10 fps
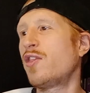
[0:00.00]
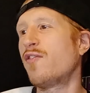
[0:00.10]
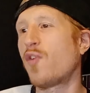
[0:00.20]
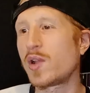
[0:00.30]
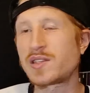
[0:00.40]
the
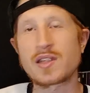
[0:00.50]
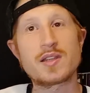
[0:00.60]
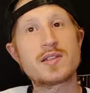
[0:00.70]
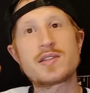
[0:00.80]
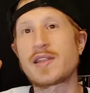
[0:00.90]

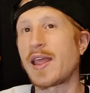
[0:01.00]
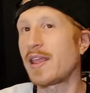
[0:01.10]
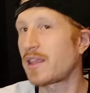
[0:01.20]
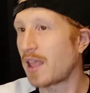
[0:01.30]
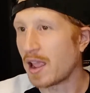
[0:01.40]
voices
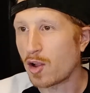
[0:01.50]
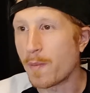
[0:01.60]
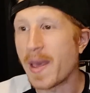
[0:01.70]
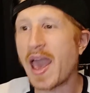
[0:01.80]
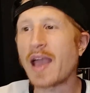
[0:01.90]
saying can't go
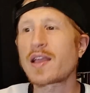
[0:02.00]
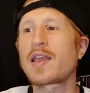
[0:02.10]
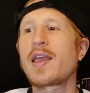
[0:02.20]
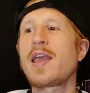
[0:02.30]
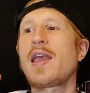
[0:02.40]

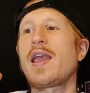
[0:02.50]
back